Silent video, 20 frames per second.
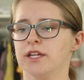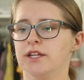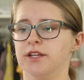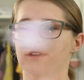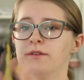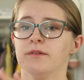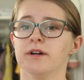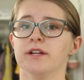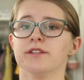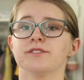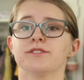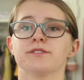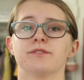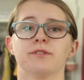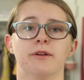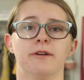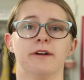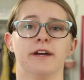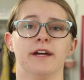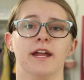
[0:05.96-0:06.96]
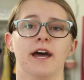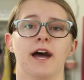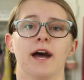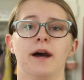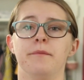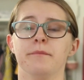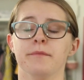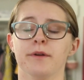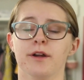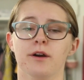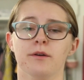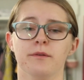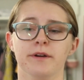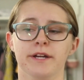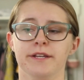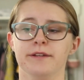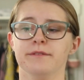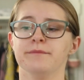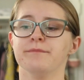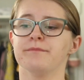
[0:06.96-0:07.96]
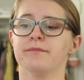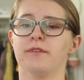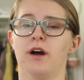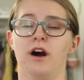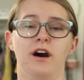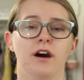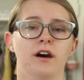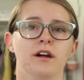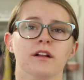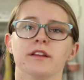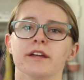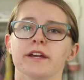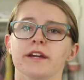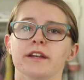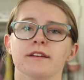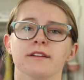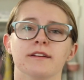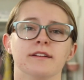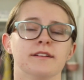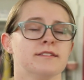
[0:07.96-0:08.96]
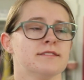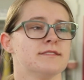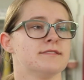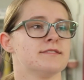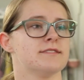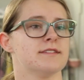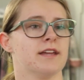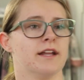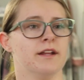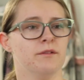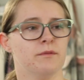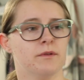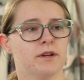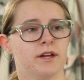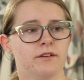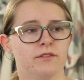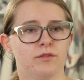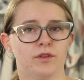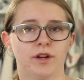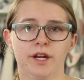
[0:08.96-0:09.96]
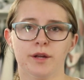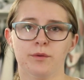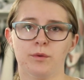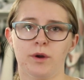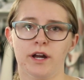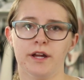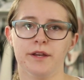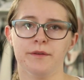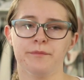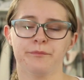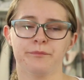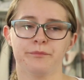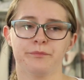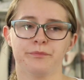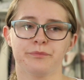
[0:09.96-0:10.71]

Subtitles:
you know what, screw it. I'm going all in, saying whatever I want,